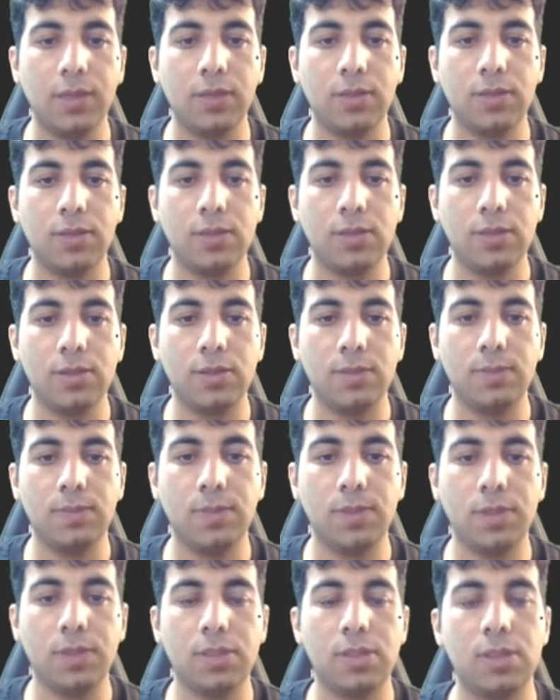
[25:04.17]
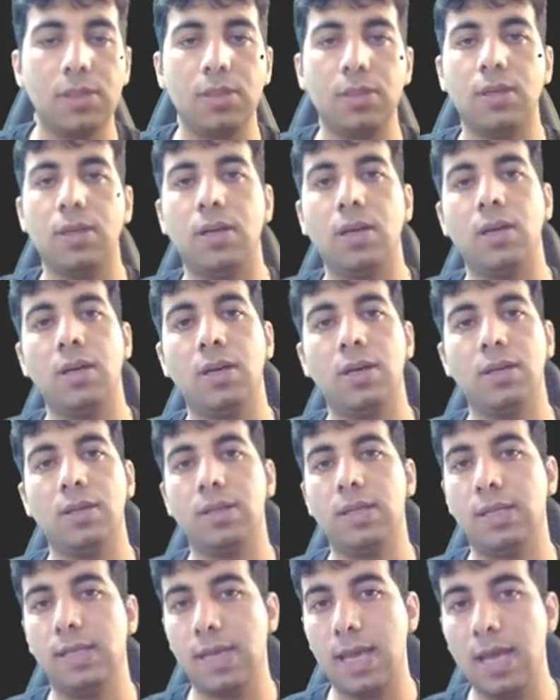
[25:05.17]
to put
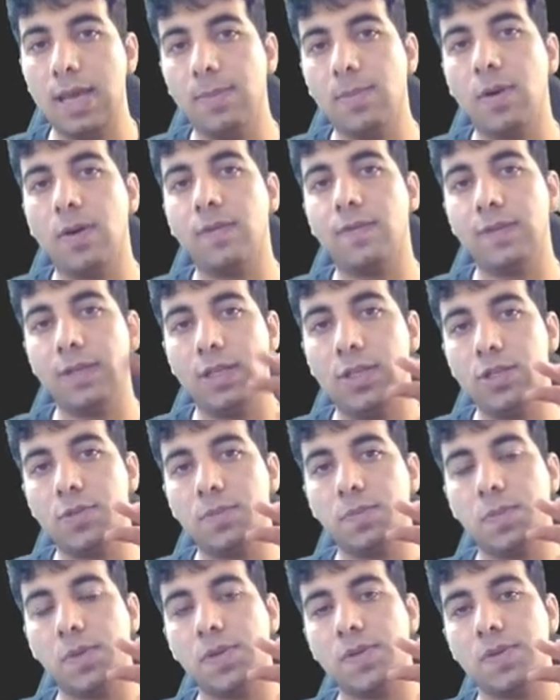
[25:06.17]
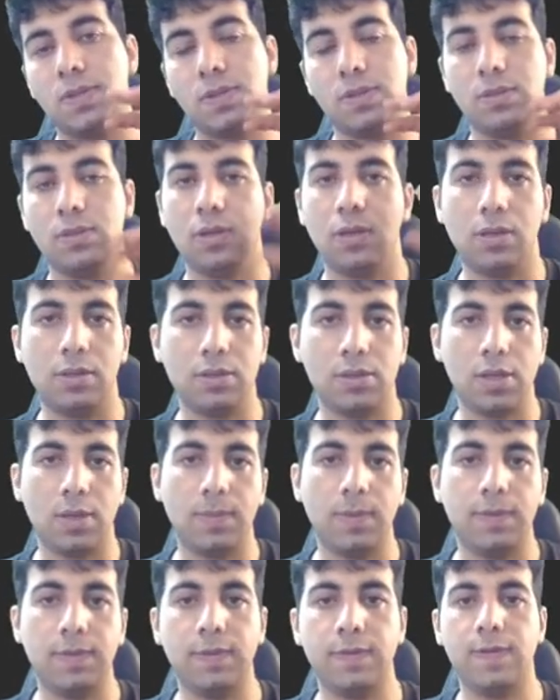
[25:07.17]
the name of each person on
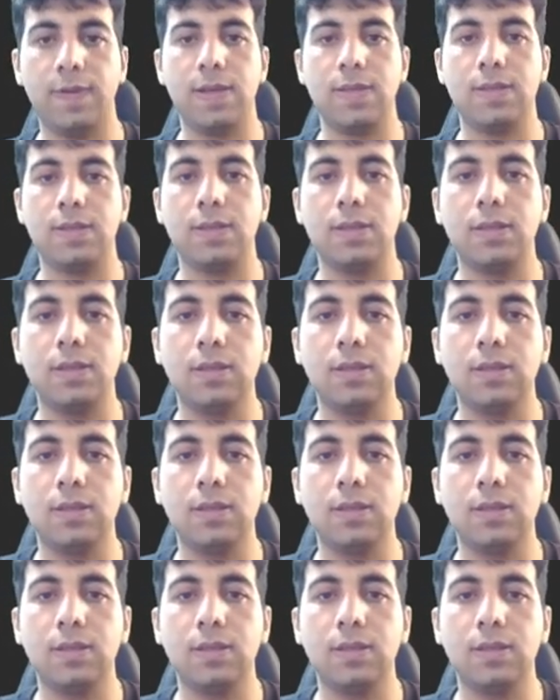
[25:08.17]
top of the face.